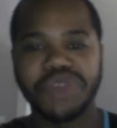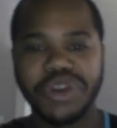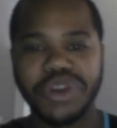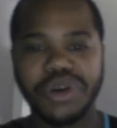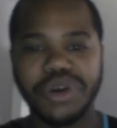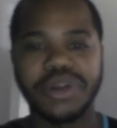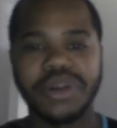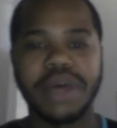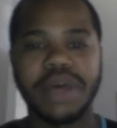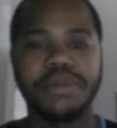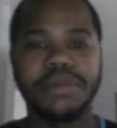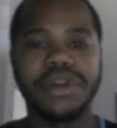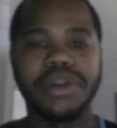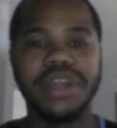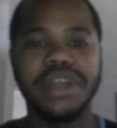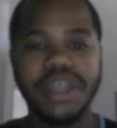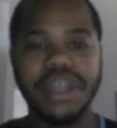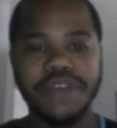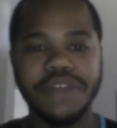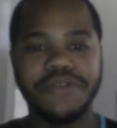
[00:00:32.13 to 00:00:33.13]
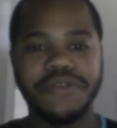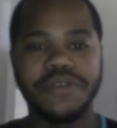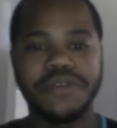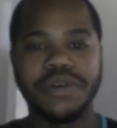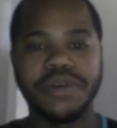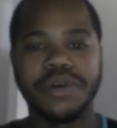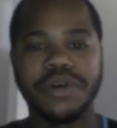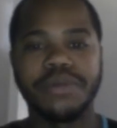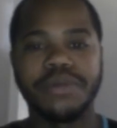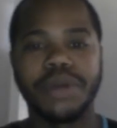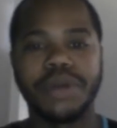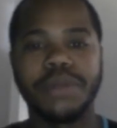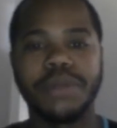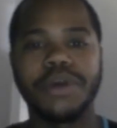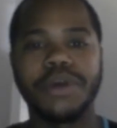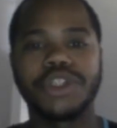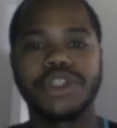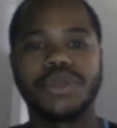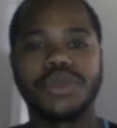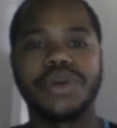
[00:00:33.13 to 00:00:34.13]
that believe pretty
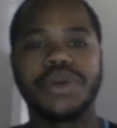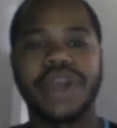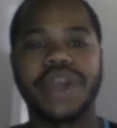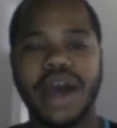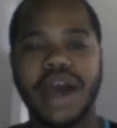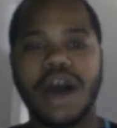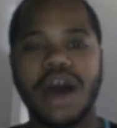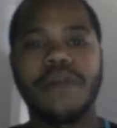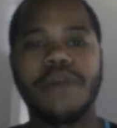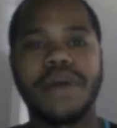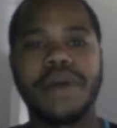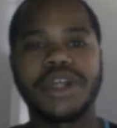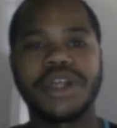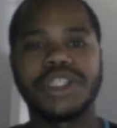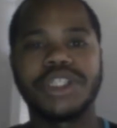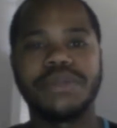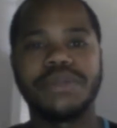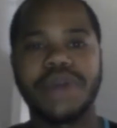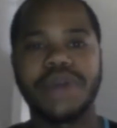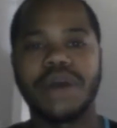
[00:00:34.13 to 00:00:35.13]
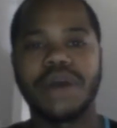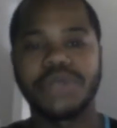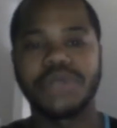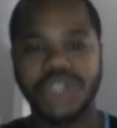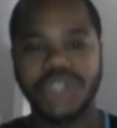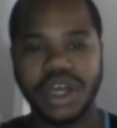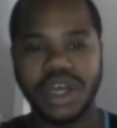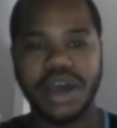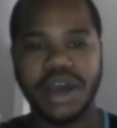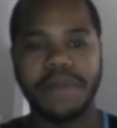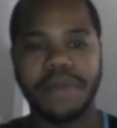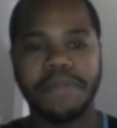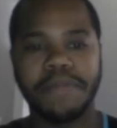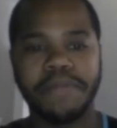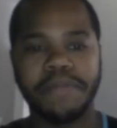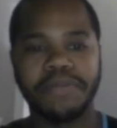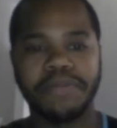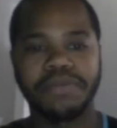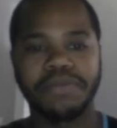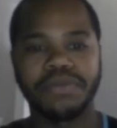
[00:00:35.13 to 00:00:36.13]
much on Yahweh Shem Yahweh Shai.
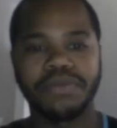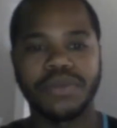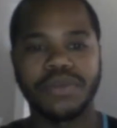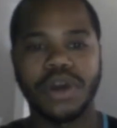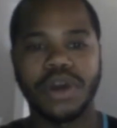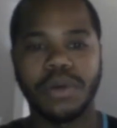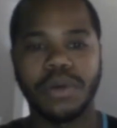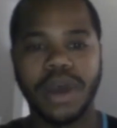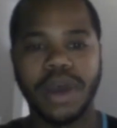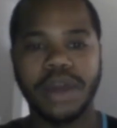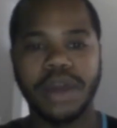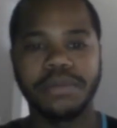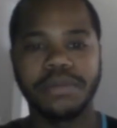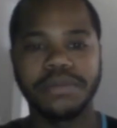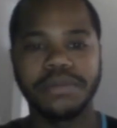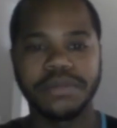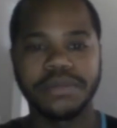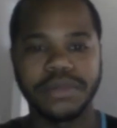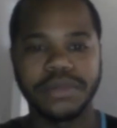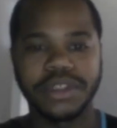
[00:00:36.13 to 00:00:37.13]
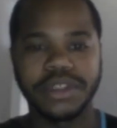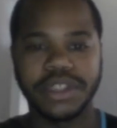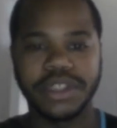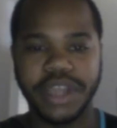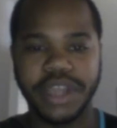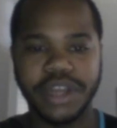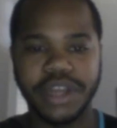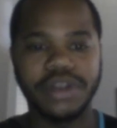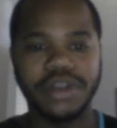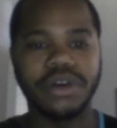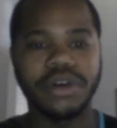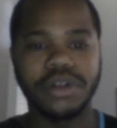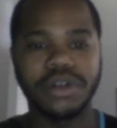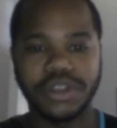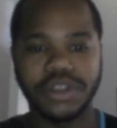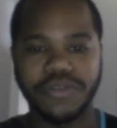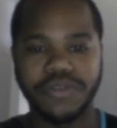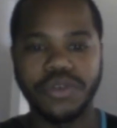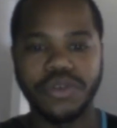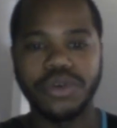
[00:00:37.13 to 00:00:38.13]
All right, because again,
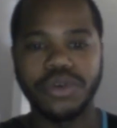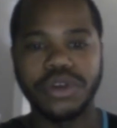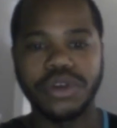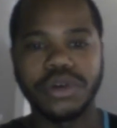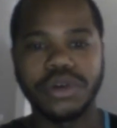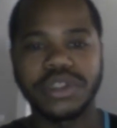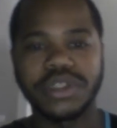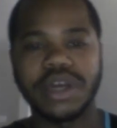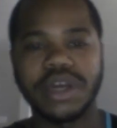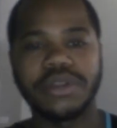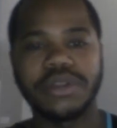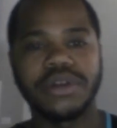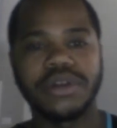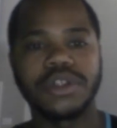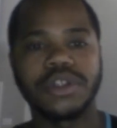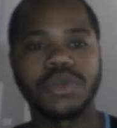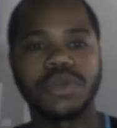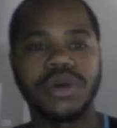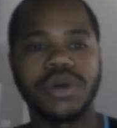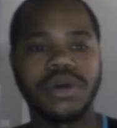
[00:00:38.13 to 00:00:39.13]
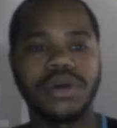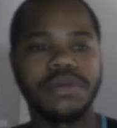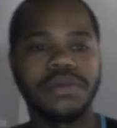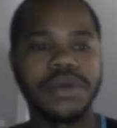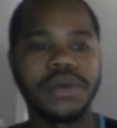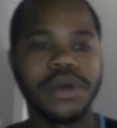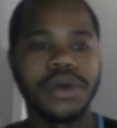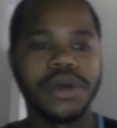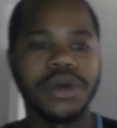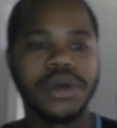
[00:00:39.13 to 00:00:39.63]
there's a few of those out there as well.